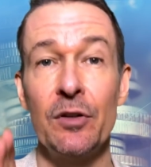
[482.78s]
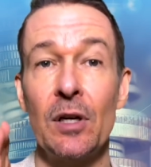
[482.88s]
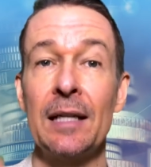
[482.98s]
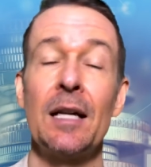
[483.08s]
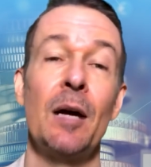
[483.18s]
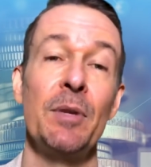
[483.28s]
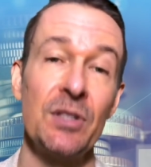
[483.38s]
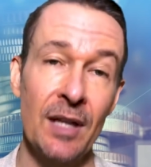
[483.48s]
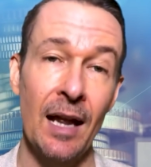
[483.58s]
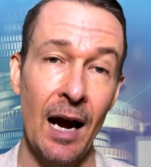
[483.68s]
if your income
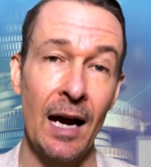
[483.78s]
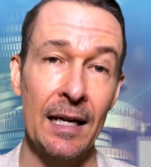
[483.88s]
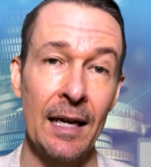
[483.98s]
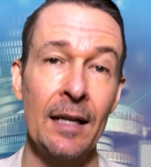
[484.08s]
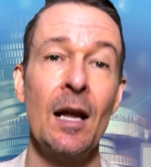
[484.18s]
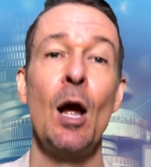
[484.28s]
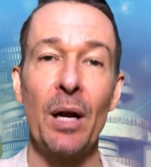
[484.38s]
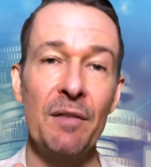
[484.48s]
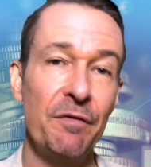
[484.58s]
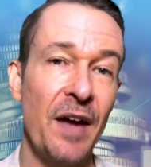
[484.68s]
isn't that high yet.
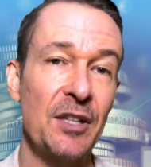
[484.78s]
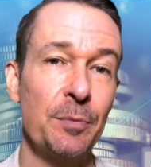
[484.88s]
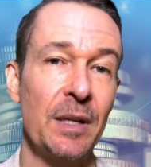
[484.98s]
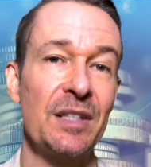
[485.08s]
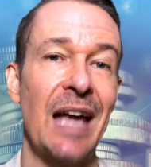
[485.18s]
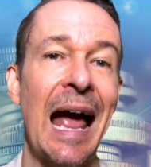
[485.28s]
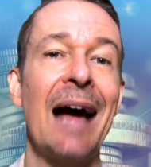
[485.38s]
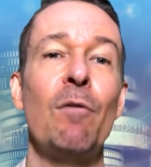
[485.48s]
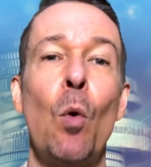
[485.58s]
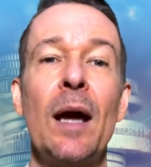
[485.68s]
But investments
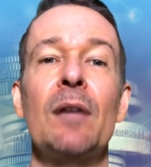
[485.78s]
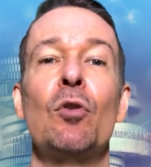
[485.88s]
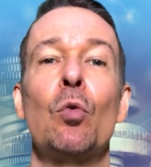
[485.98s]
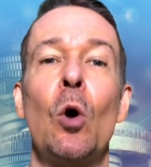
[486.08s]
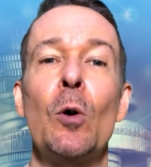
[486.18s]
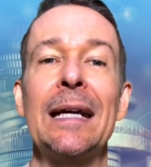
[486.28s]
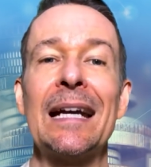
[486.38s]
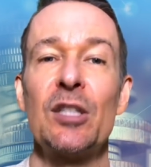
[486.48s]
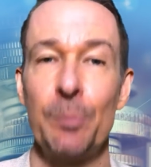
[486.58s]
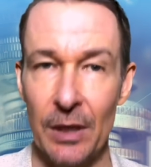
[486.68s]
have a way of growing
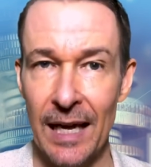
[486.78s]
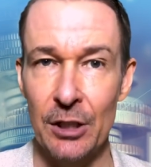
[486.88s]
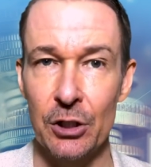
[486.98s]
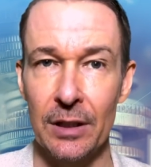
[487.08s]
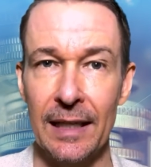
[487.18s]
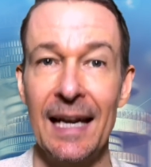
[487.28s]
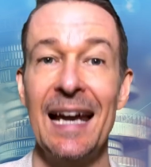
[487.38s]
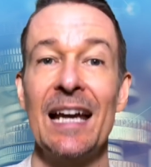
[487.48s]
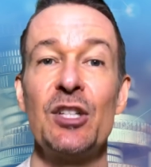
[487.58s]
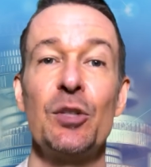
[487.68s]
exponentially,
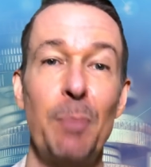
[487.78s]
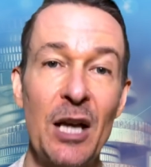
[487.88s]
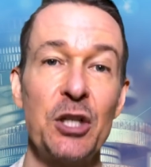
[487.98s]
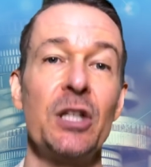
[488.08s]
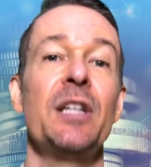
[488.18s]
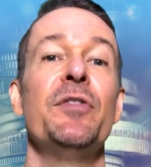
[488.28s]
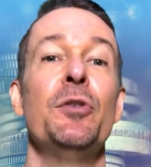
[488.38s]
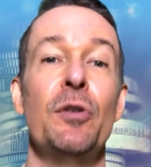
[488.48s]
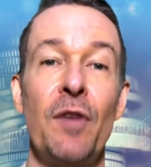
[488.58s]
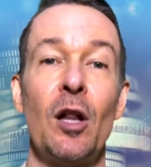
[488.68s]
especially if
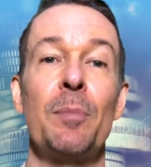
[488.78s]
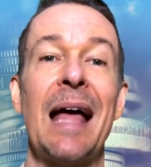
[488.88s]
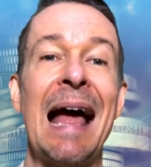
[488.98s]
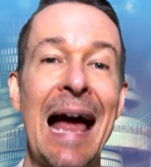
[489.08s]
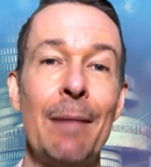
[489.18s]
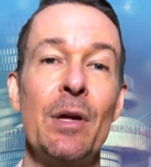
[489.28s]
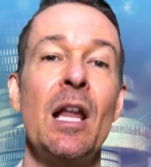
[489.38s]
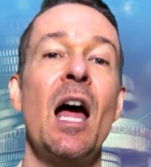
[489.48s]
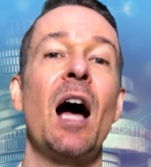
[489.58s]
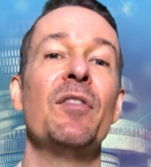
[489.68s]
you develop the
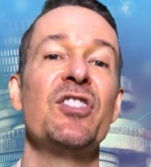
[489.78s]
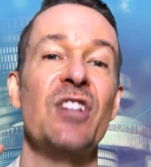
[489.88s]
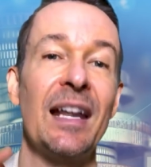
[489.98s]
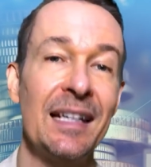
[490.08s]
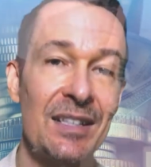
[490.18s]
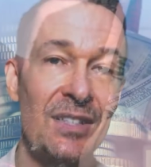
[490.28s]
habit of setting